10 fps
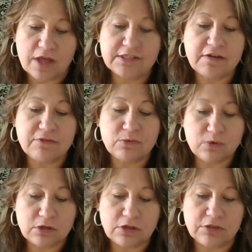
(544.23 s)
laws of the
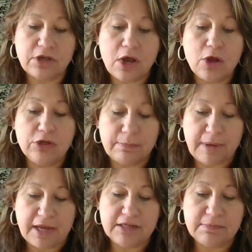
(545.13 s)
world, your
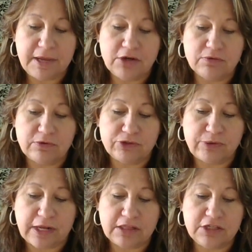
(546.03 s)
mind may go
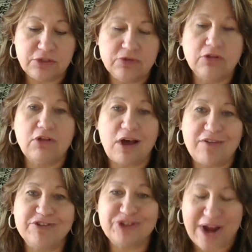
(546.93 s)
directly to the
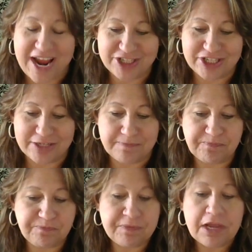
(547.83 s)
law of attraction.
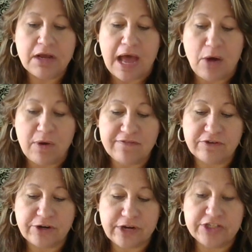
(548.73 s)

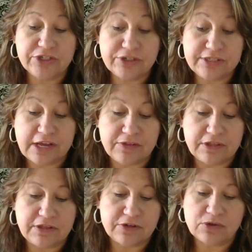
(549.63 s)
However, it turns
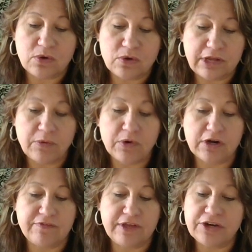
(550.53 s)
out that there's a whole
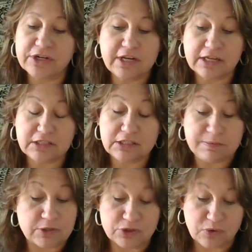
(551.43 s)
network of interconnected
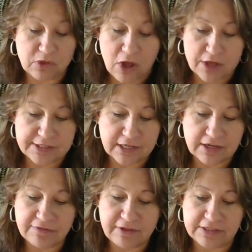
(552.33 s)
spiritual laws
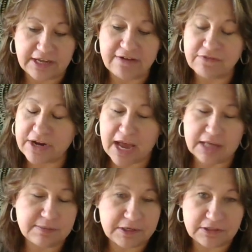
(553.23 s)
that can affect every
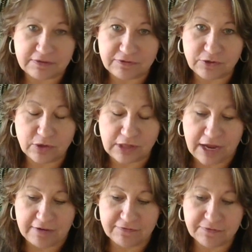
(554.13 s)
aspect of your
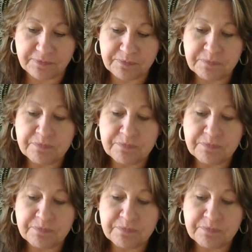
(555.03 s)
life.